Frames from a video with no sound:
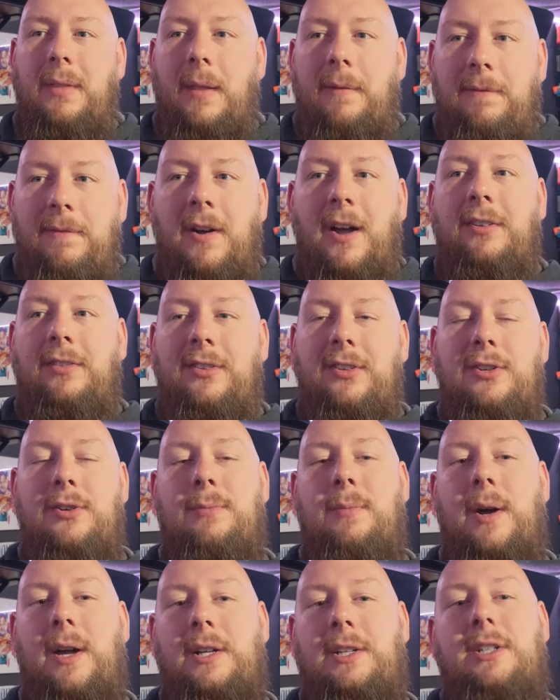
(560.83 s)
fuss
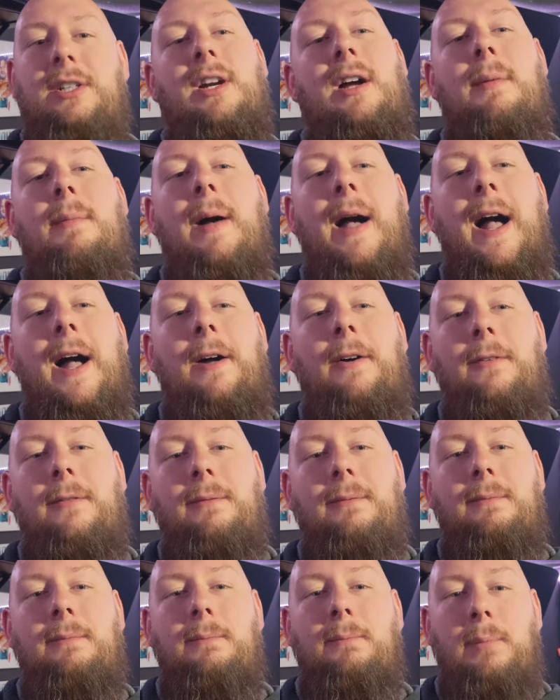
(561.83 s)
too much about
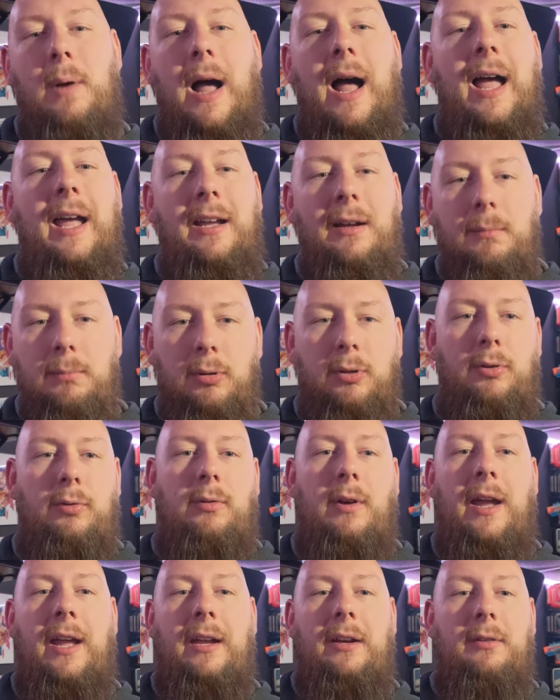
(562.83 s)
buying a
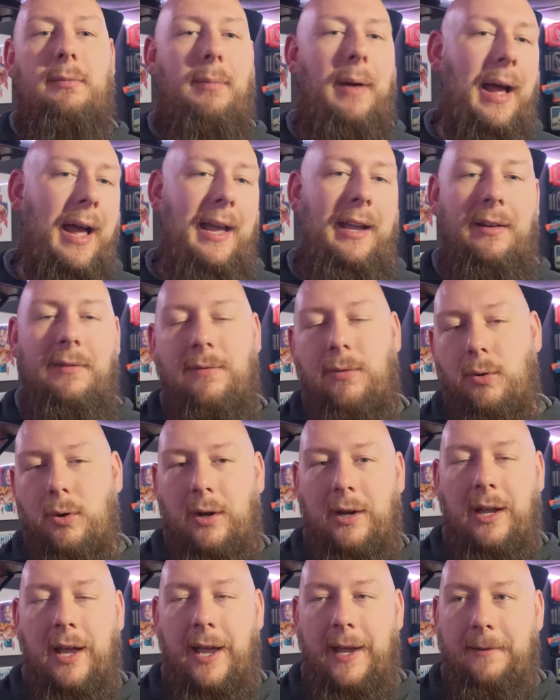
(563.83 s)
Blu-ray or buying a
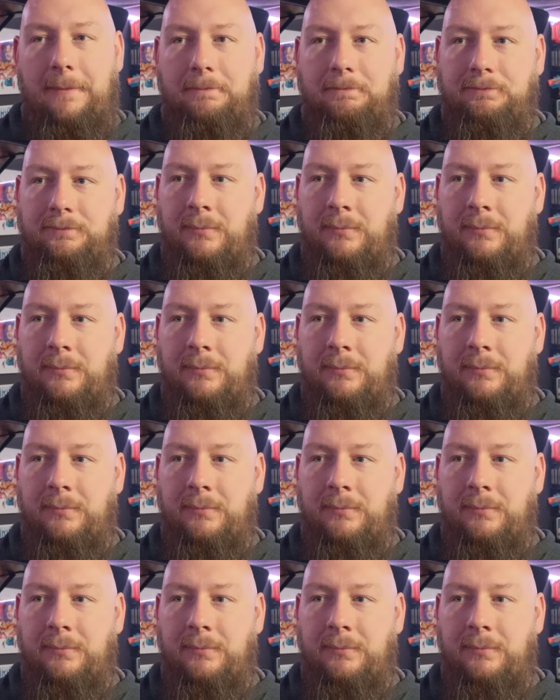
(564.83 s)
4K.